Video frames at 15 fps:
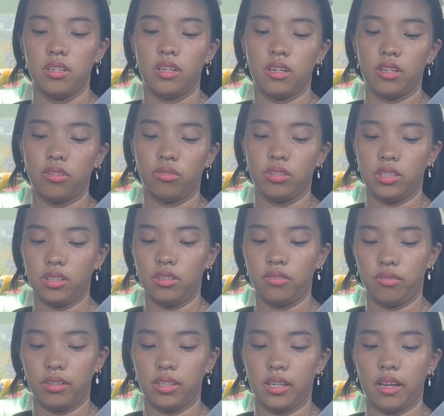I know this is
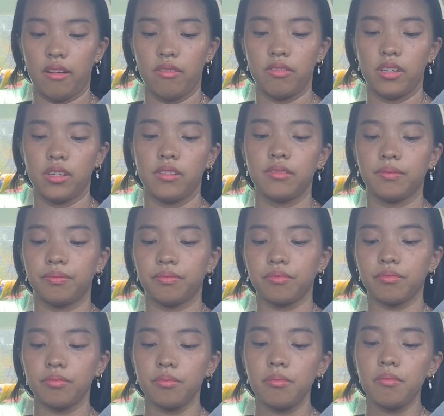for the cafe.
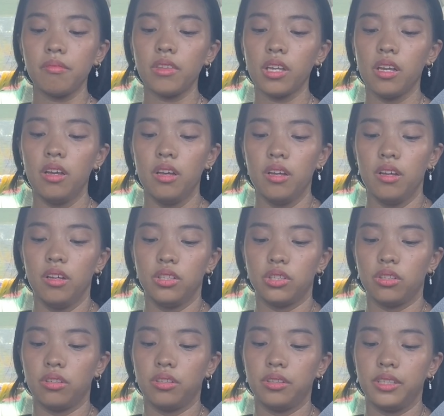
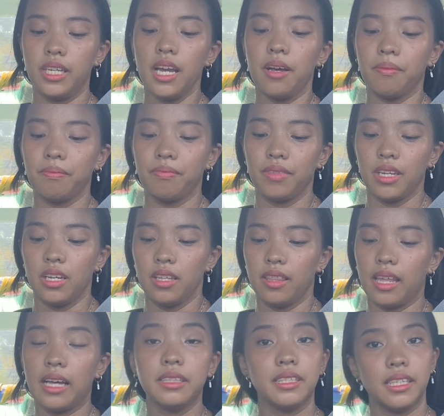So yeah,
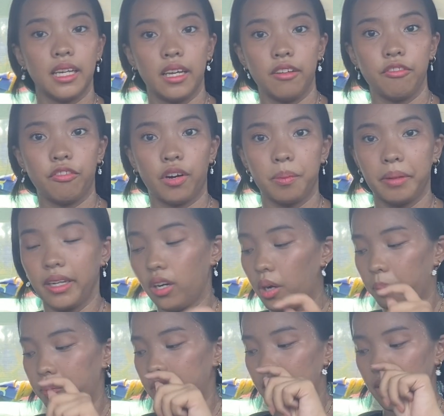that's it for my
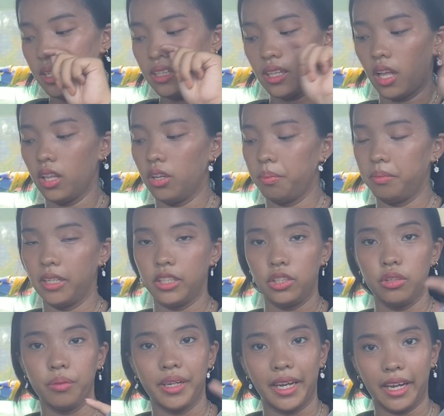update. I'll update
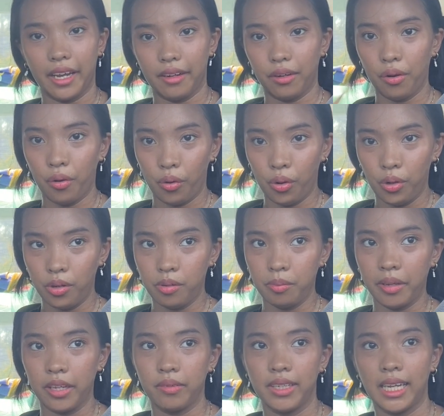you when I get home
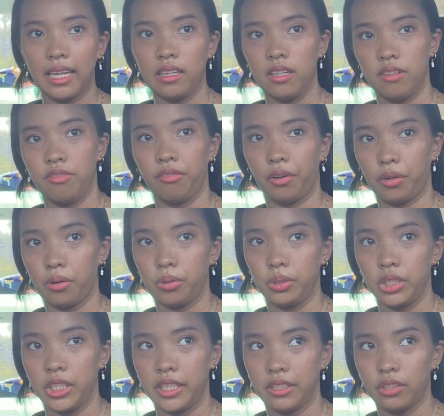and when I leave for
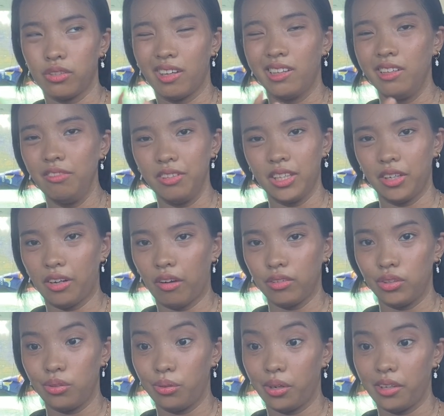coaching. So I leave at
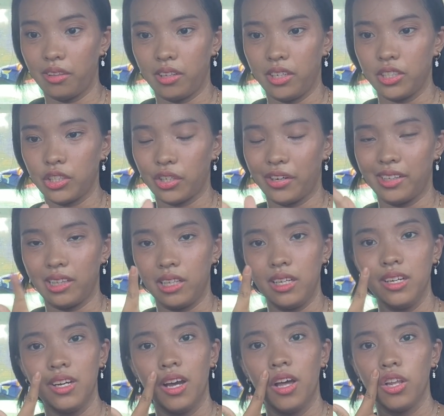around 2 or 3. It's currently
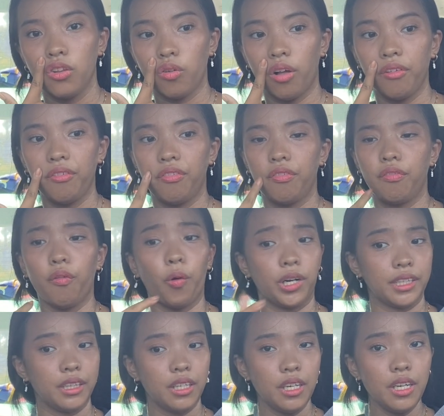
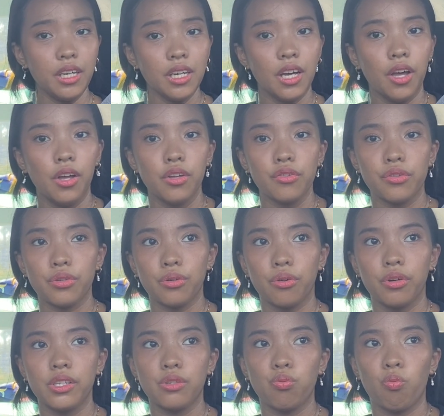12:40.
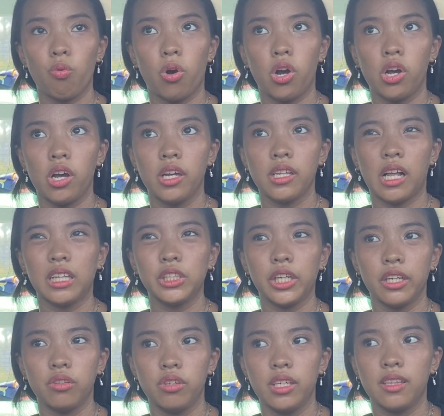So it's 1. I'll
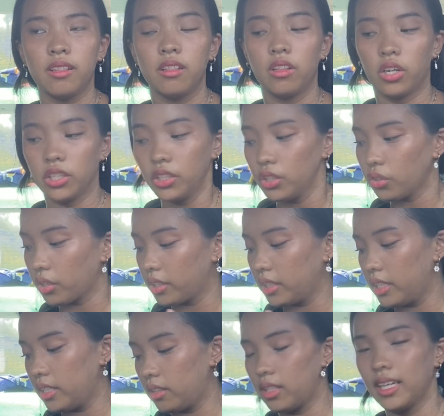try to eat lunch or
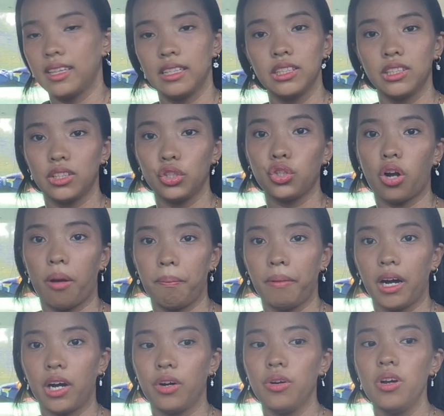eat at least the shop
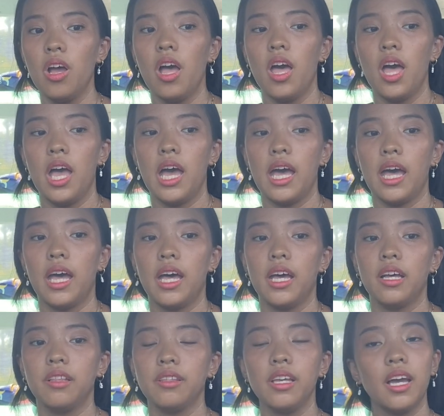out.
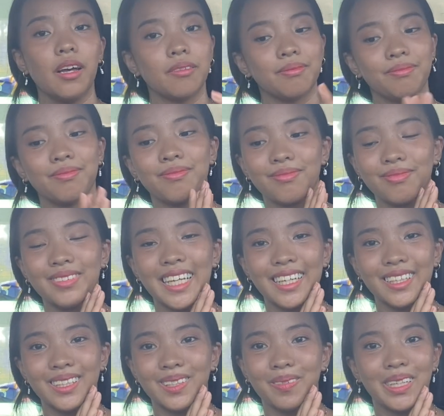And yeah, thank
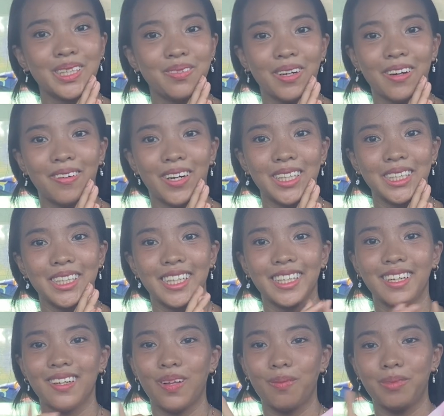you so much for watching.
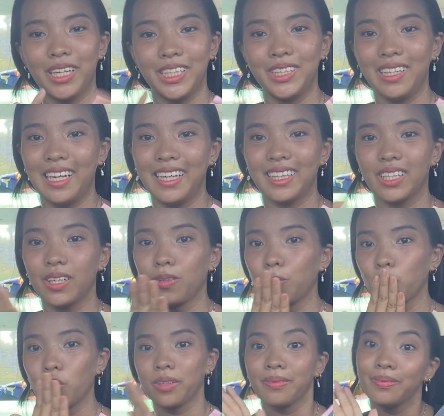I'll update you later.
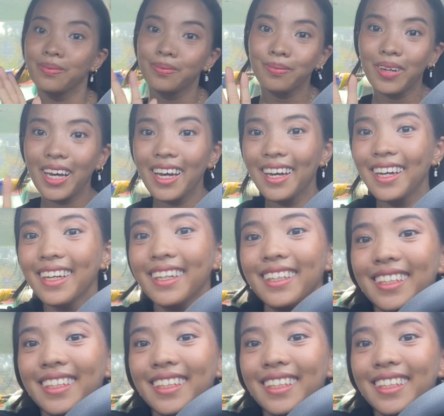Bye.